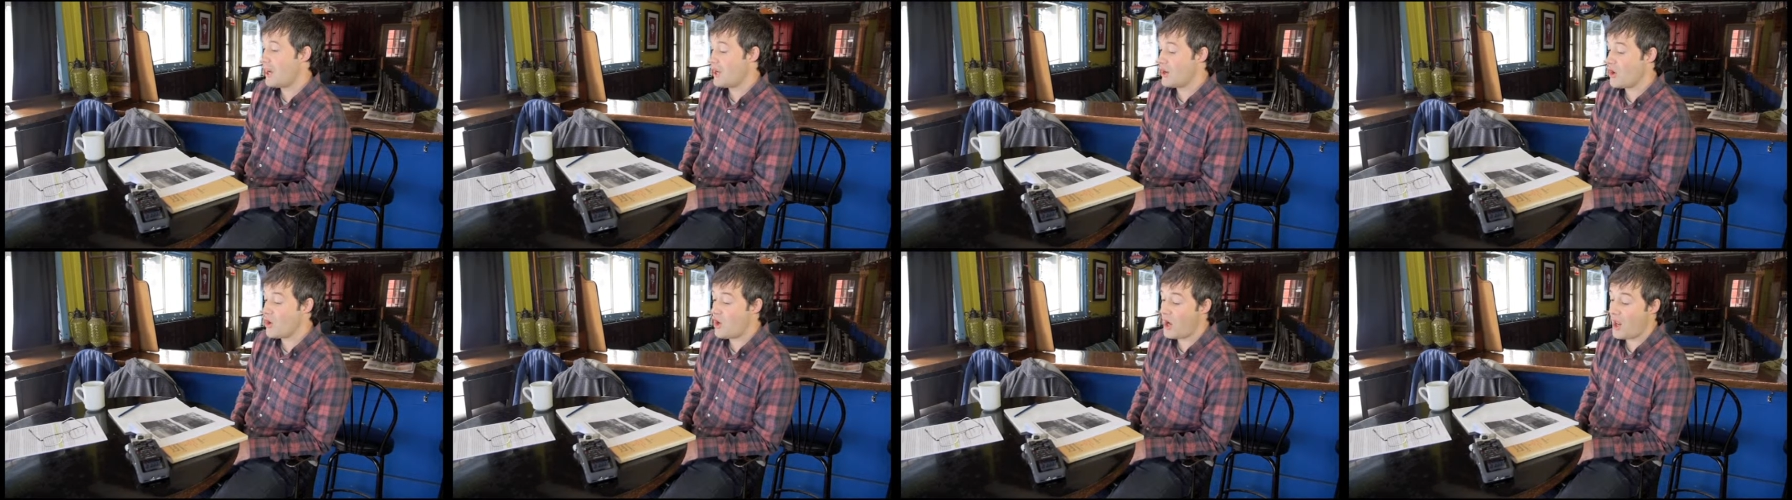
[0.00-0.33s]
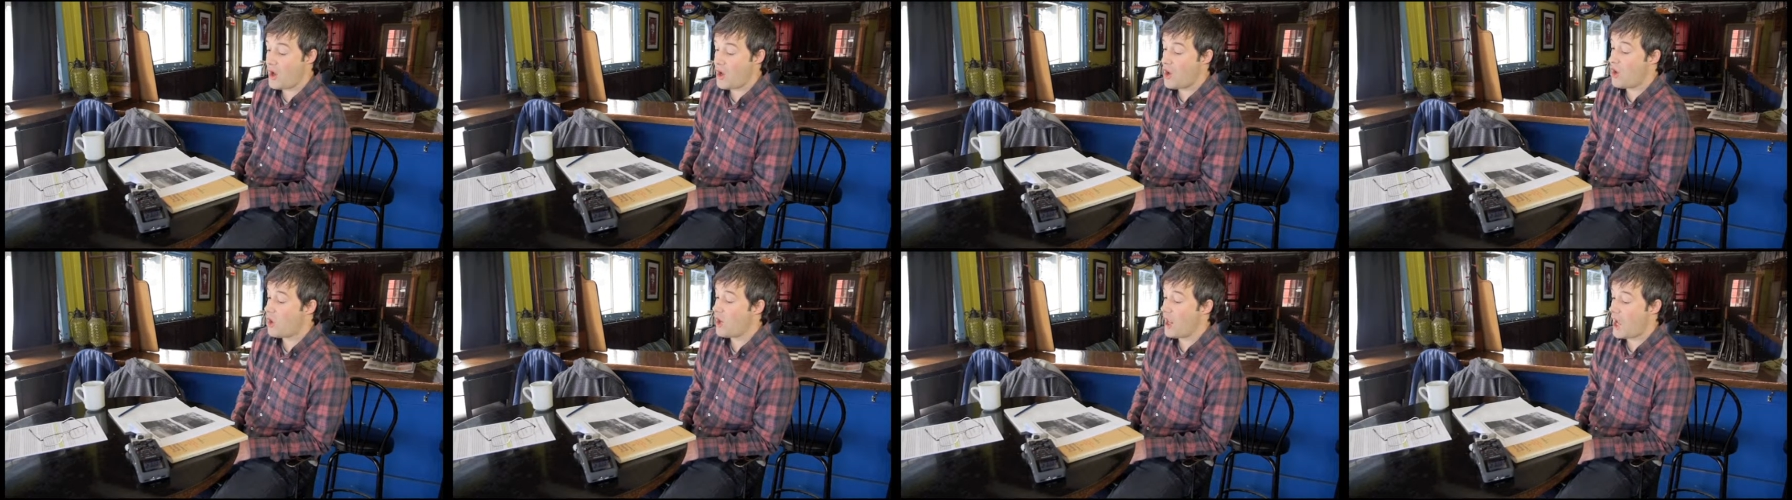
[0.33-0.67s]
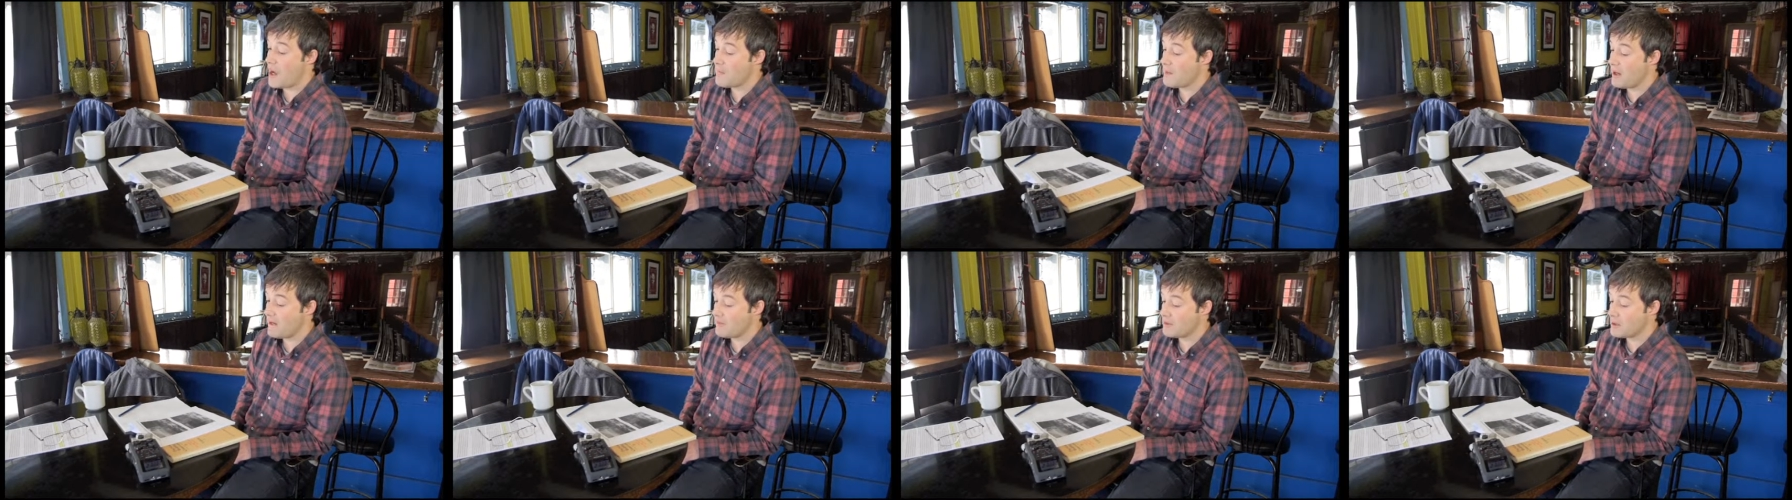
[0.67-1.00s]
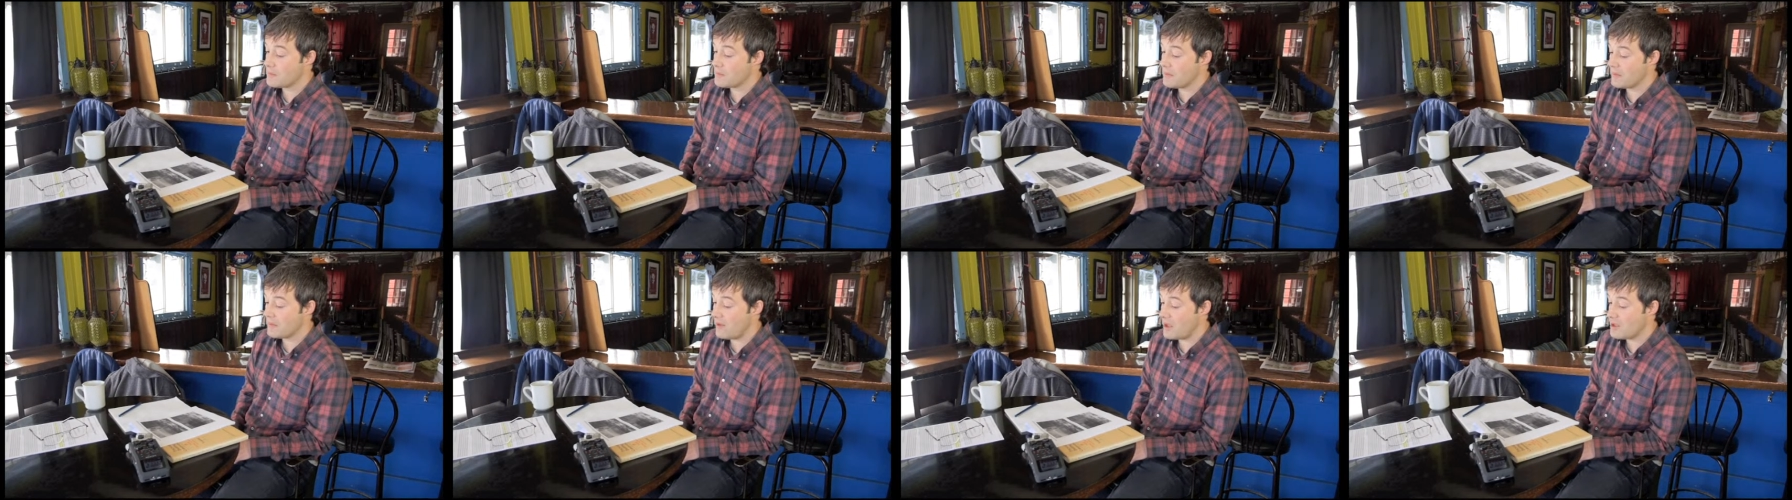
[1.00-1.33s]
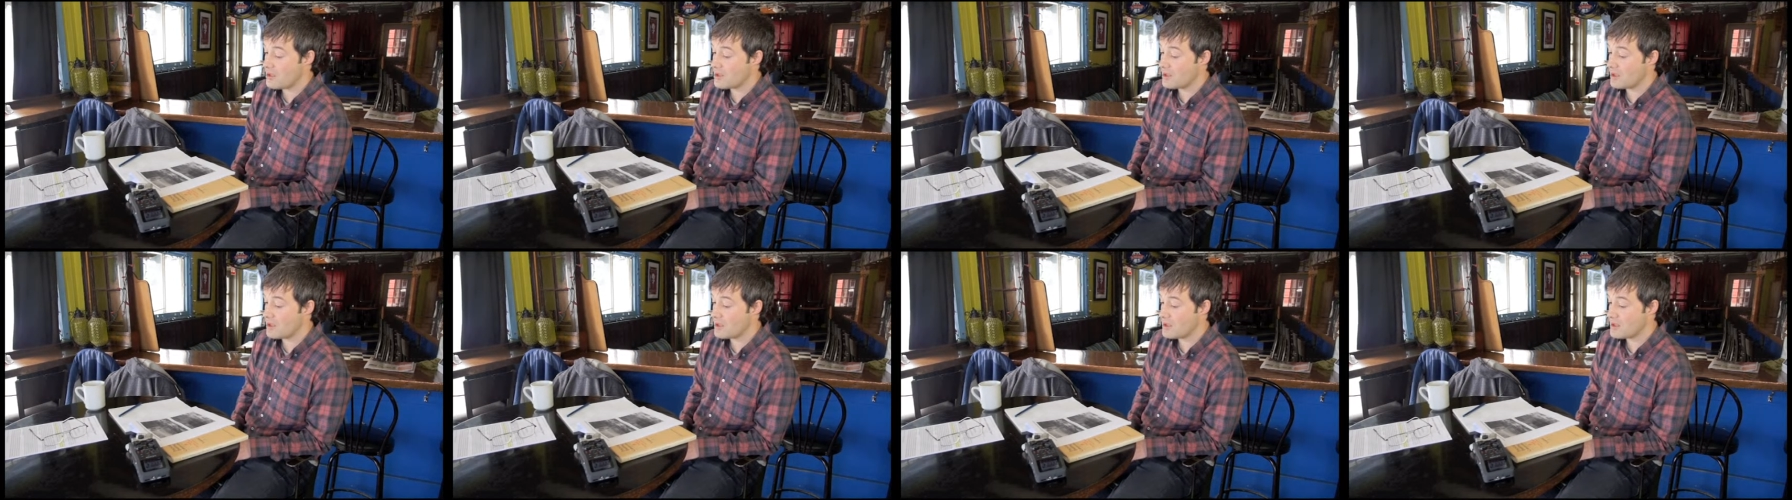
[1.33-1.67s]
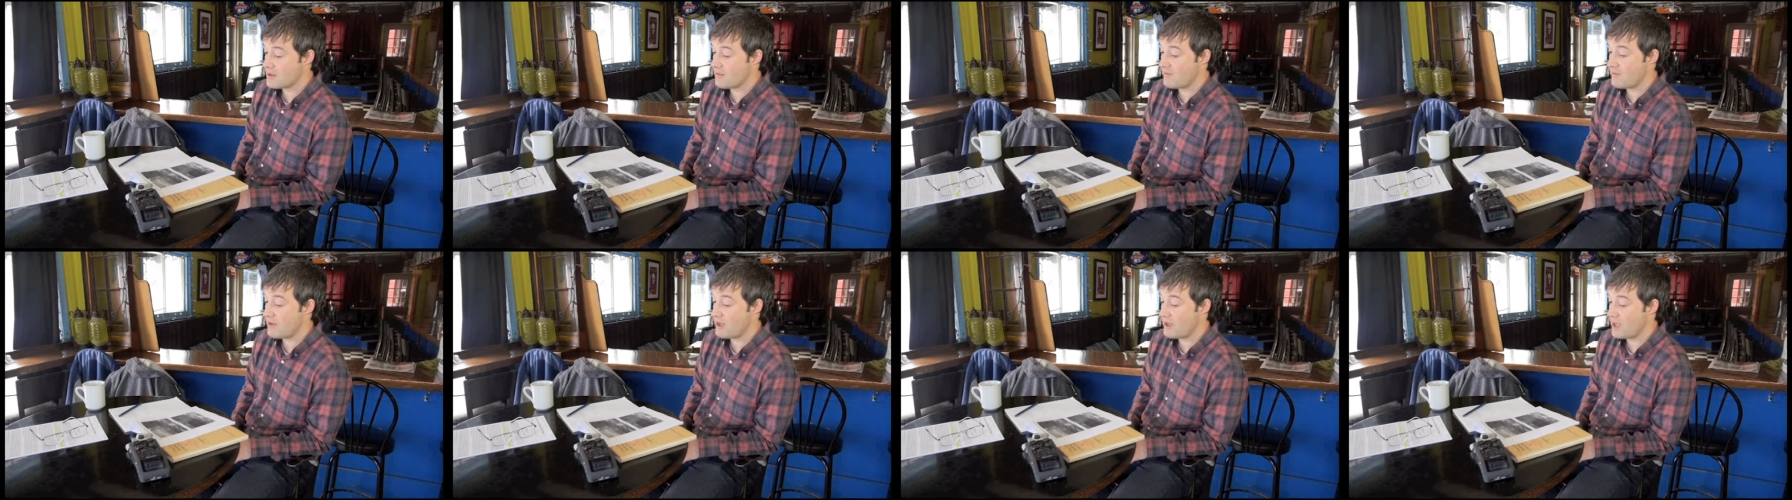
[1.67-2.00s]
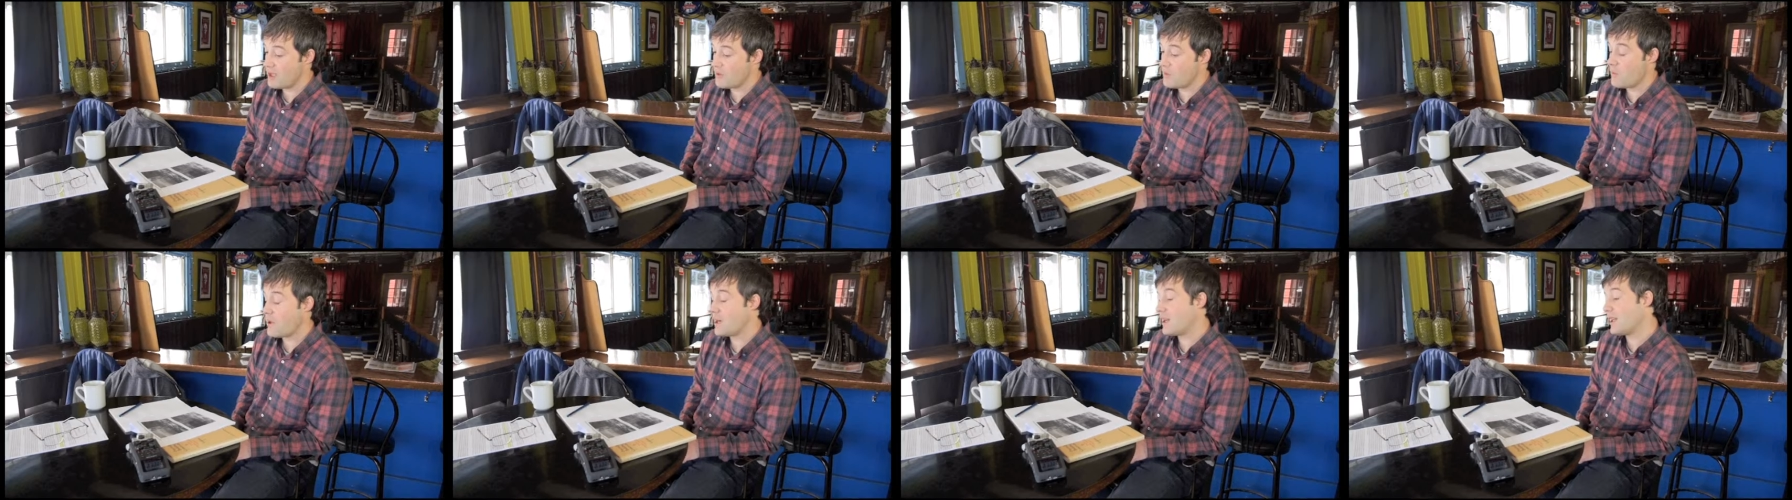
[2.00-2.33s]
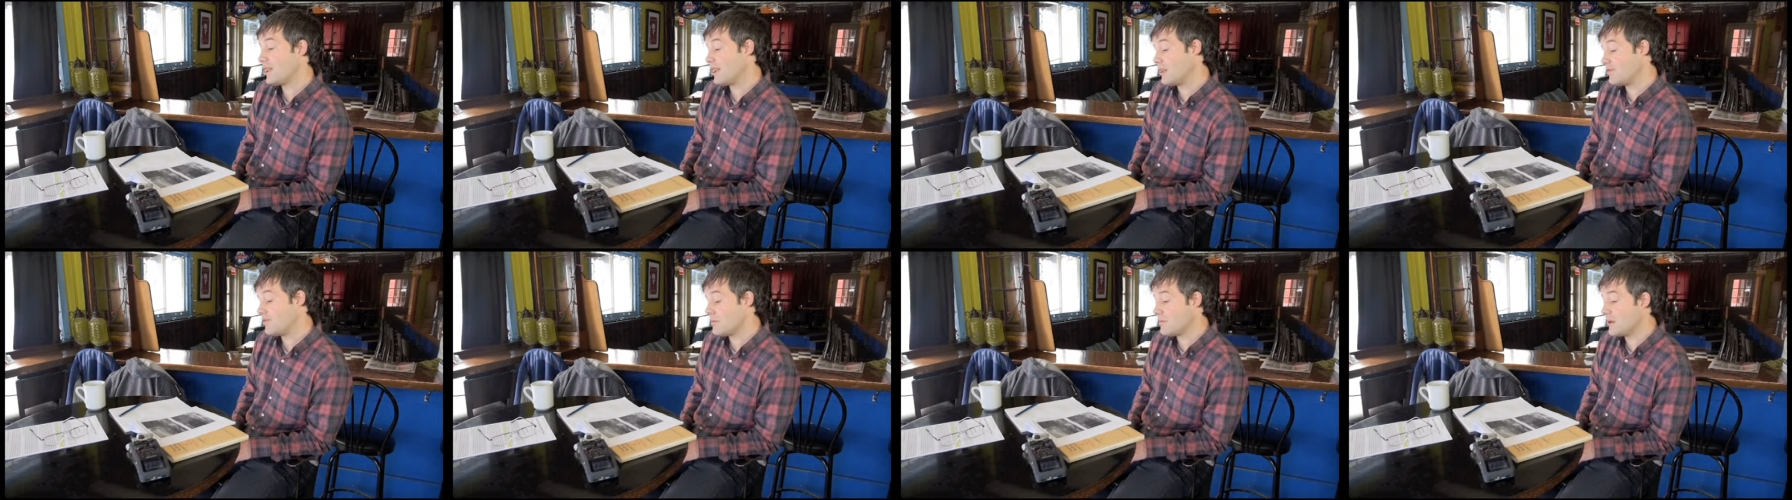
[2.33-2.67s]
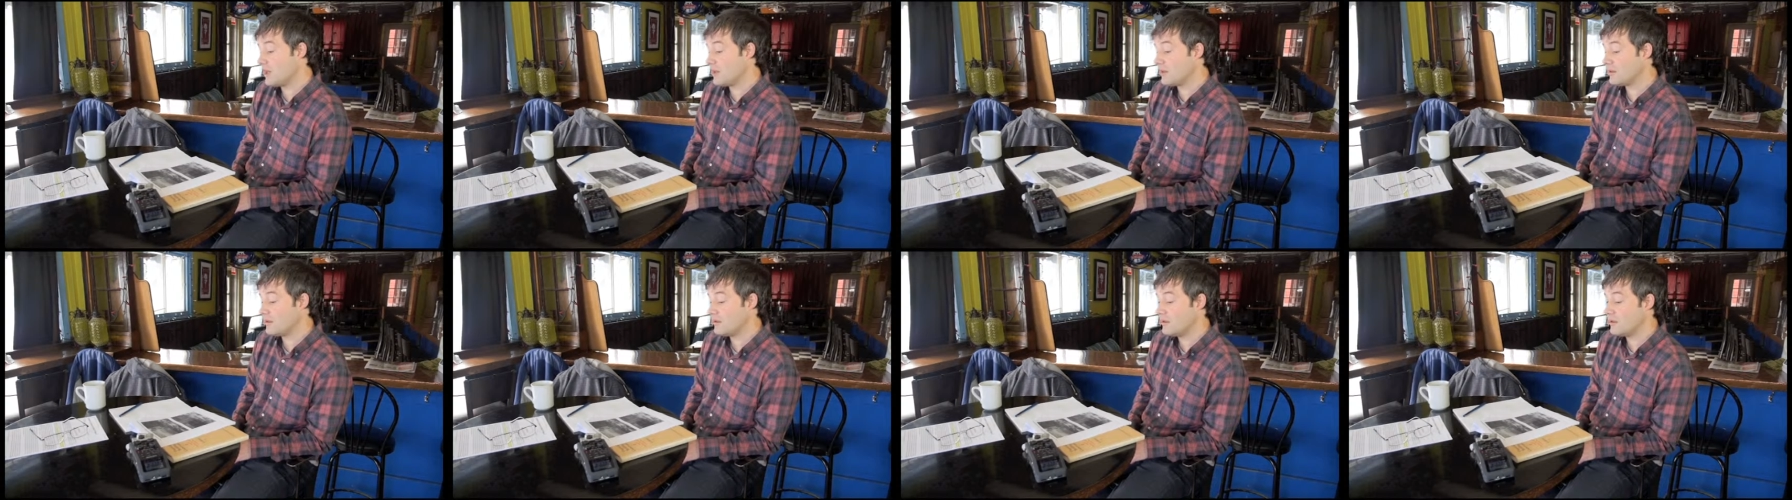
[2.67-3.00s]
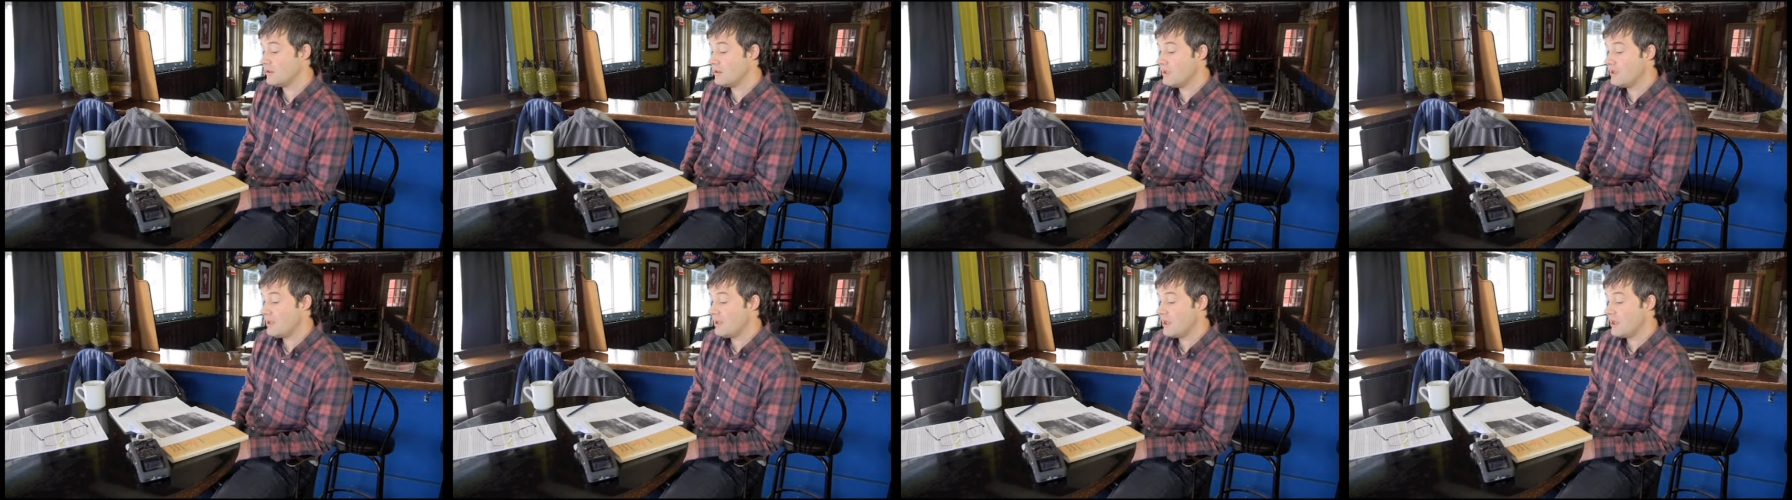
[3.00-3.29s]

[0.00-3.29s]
And all I'm after professionally is to feel like when I leave a building,